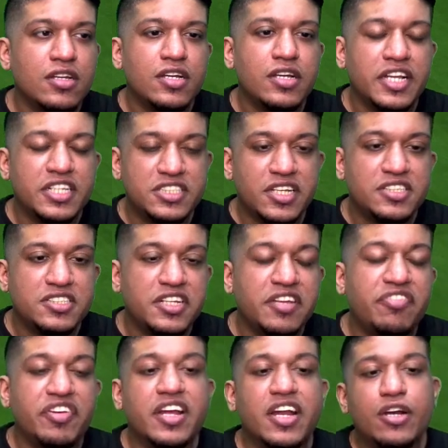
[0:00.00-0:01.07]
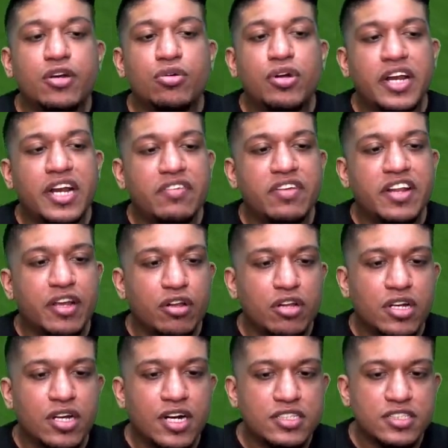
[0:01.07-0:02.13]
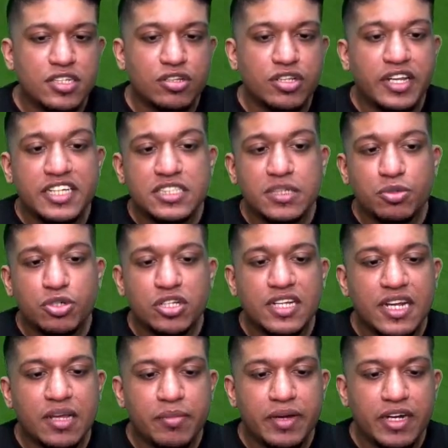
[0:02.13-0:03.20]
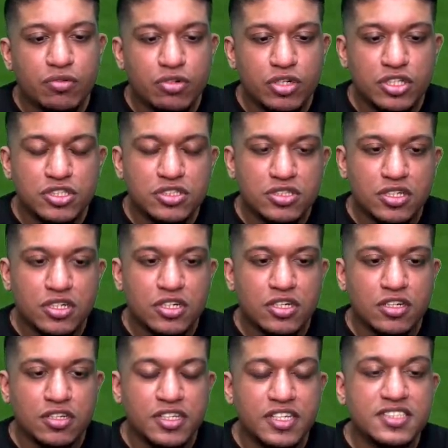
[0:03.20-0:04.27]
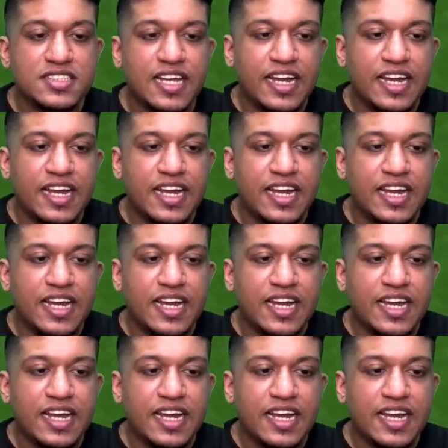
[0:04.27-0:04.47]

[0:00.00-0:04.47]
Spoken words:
it's difficult to trade with regular cards. Now the next opponent that I met was this guy